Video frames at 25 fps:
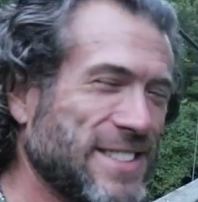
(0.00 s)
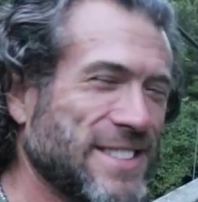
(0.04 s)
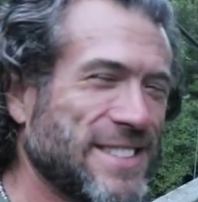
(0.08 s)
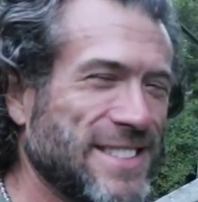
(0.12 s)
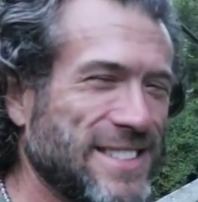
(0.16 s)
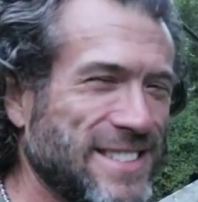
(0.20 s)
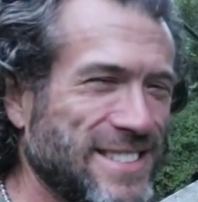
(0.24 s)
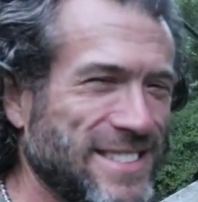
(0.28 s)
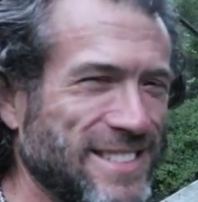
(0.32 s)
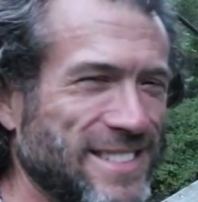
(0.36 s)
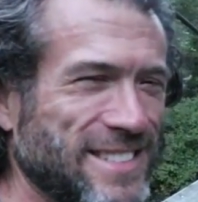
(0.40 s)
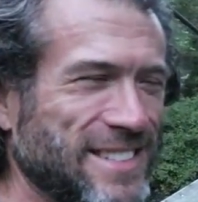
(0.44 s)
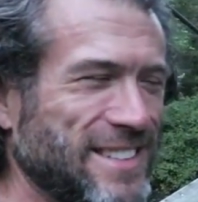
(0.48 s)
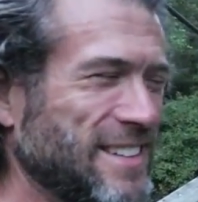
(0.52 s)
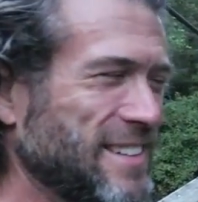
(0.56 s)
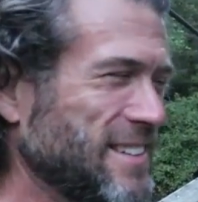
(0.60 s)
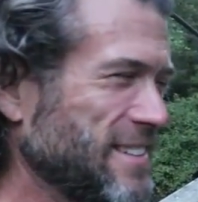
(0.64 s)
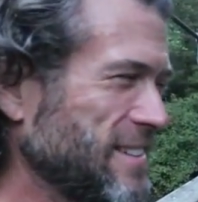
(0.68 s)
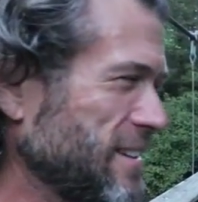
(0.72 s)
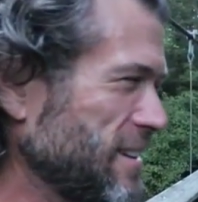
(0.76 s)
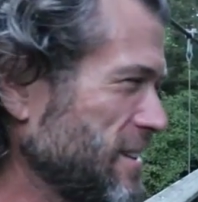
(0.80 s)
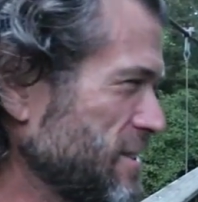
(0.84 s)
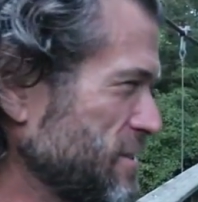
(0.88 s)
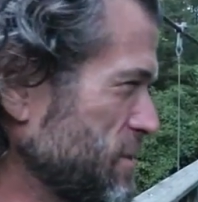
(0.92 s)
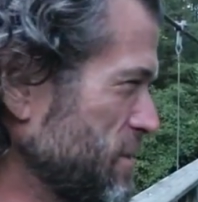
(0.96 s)
Every walk.
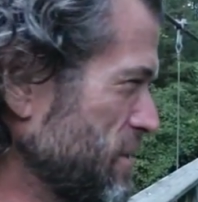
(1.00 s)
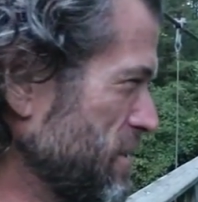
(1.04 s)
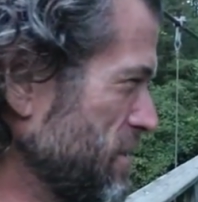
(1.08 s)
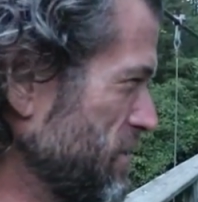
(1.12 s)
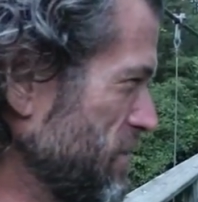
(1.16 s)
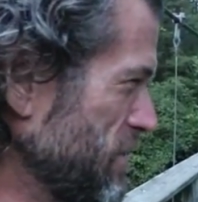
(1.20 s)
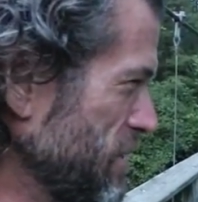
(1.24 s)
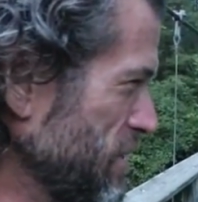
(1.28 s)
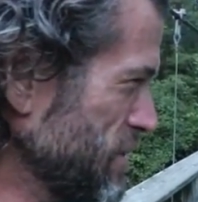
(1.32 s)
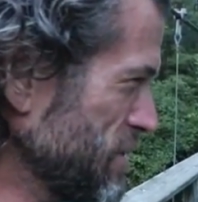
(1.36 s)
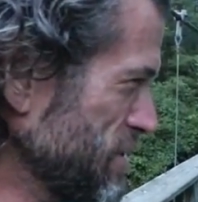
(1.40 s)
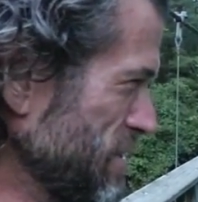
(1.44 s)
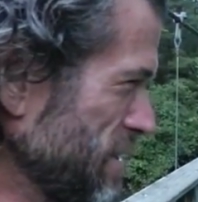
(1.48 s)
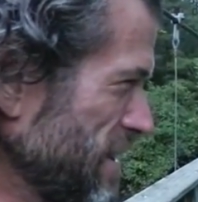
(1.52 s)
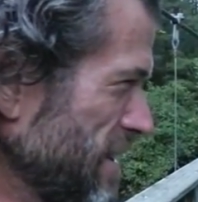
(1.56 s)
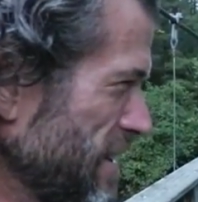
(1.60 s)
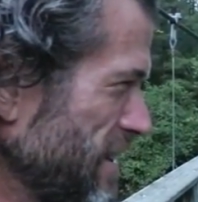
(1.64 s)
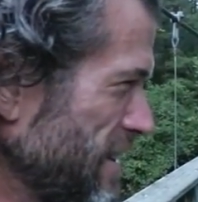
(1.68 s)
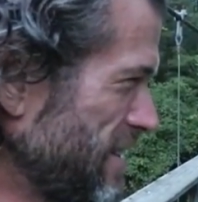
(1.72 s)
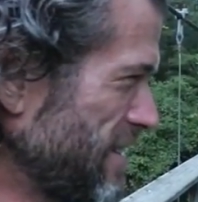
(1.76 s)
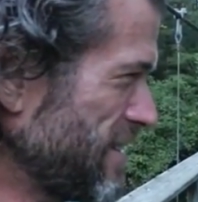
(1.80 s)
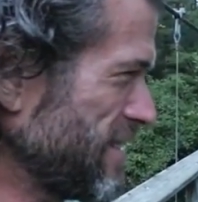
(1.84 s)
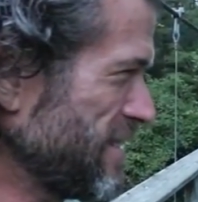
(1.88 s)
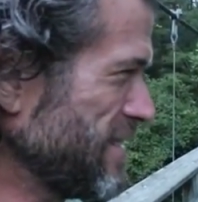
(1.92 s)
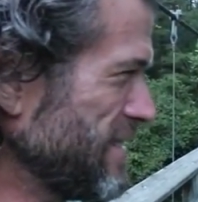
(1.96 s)
That's what it feels
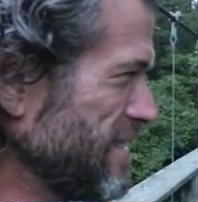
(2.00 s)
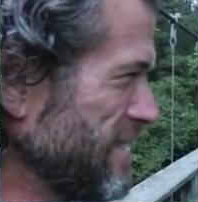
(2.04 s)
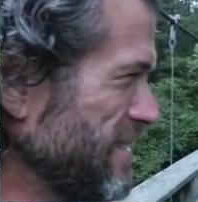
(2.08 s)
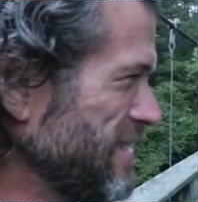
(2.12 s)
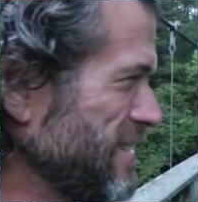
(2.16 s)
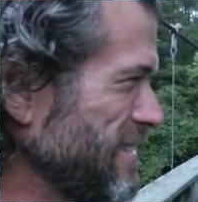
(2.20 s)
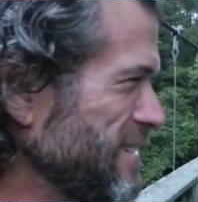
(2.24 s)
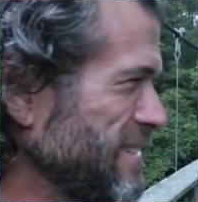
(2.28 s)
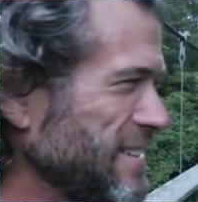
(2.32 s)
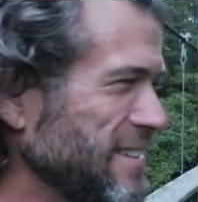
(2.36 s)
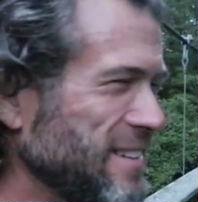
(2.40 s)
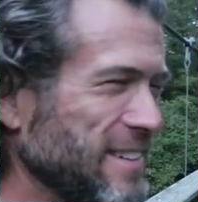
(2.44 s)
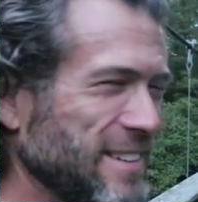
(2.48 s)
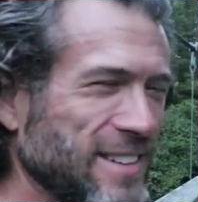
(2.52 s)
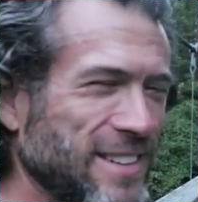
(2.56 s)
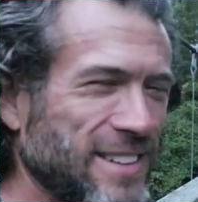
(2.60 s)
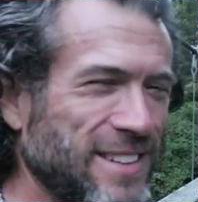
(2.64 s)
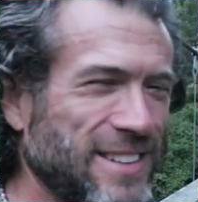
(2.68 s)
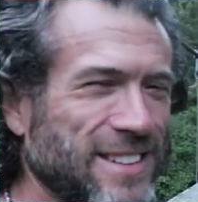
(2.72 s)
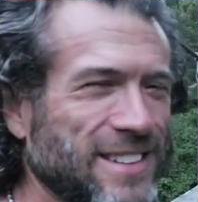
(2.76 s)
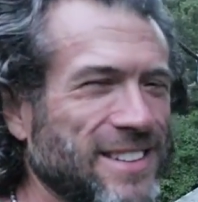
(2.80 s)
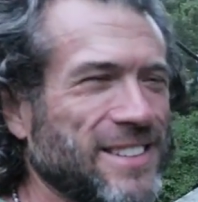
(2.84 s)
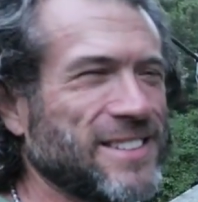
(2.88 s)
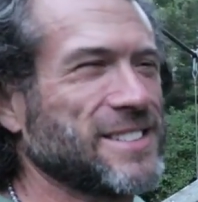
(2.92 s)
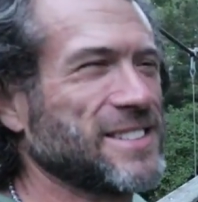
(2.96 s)
like.
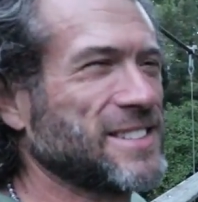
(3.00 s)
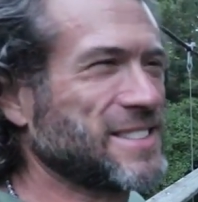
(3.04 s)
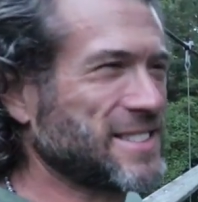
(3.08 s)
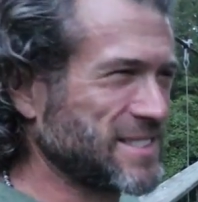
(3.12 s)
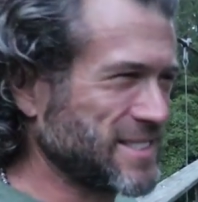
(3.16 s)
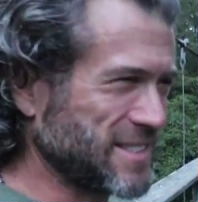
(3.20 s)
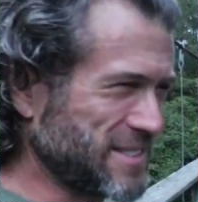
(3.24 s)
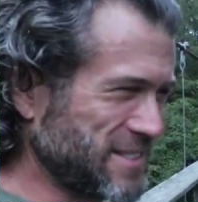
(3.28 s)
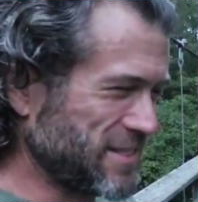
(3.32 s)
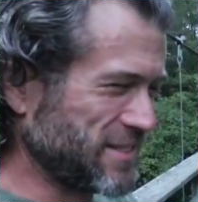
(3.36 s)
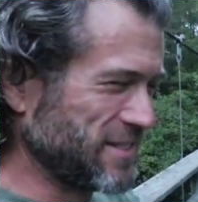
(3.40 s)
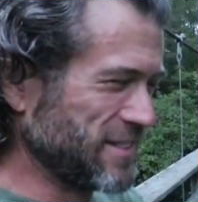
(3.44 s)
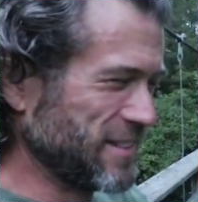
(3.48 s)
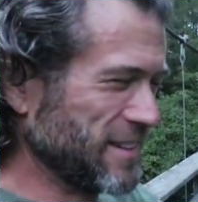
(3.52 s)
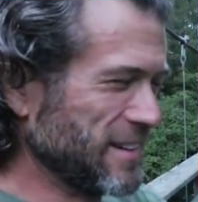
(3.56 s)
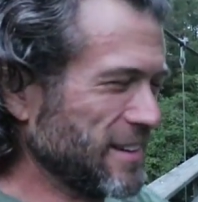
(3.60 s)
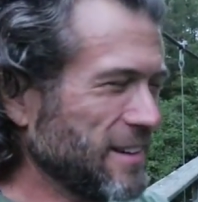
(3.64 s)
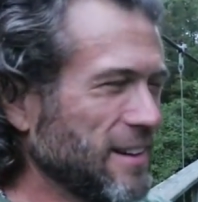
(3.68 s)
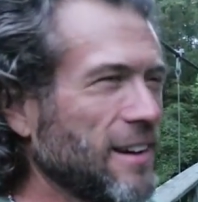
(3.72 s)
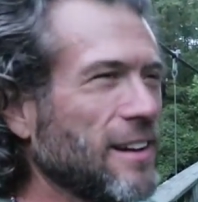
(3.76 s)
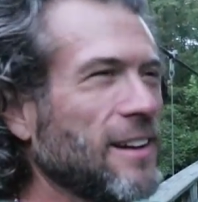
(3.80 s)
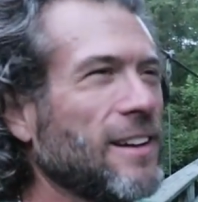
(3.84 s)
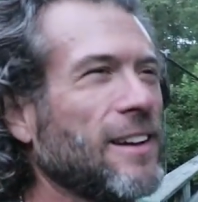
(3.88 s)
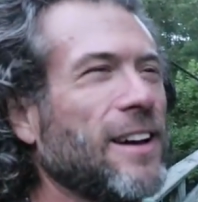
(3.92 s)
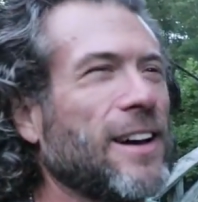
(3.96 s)
this
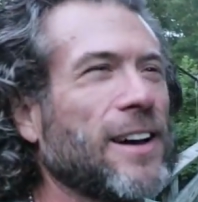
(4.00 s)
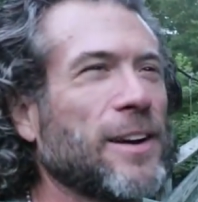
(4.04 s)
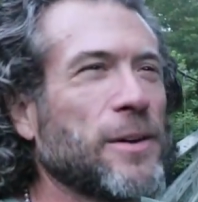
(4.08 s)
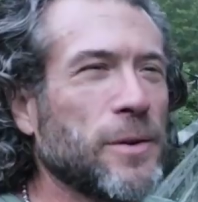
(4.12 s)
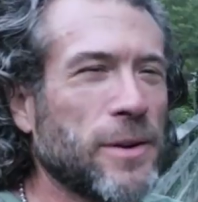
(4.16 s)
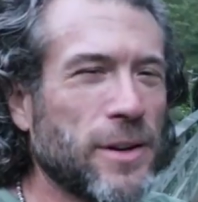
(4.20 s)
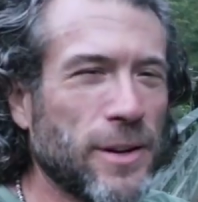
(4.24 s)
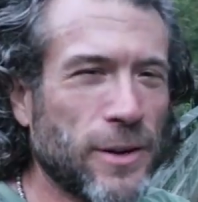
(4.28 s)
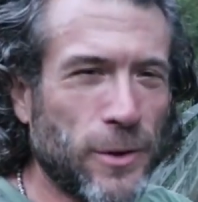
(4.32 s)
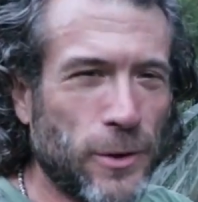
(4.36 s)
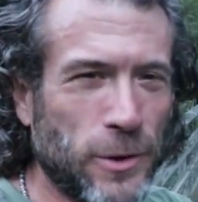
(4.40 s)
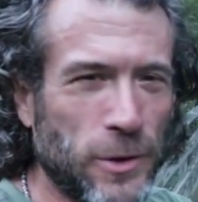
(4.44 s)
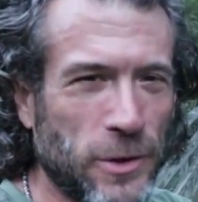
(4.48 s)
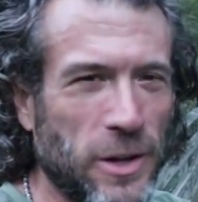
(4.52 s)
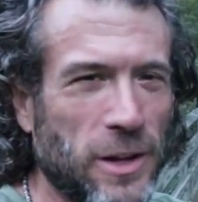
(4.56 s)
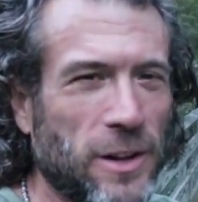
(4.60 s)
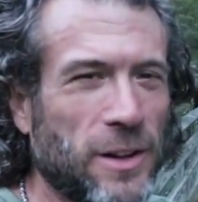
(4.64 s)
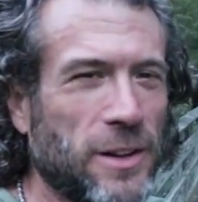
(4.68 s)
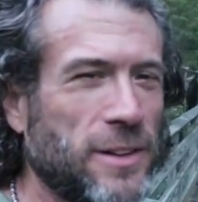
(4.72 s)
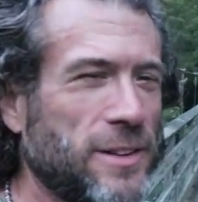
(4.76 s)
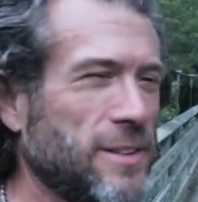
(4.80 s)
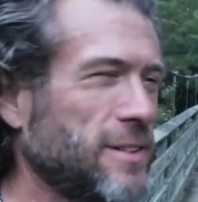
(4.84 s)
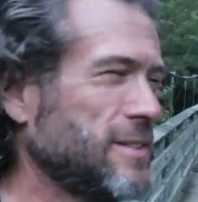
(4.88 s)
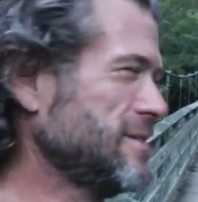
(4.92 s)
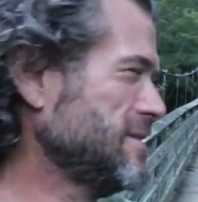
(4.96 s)
is. Oh, I want to hold
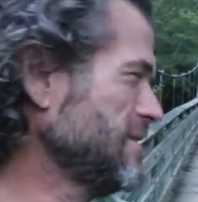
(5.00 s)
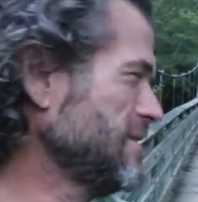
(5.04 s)
on.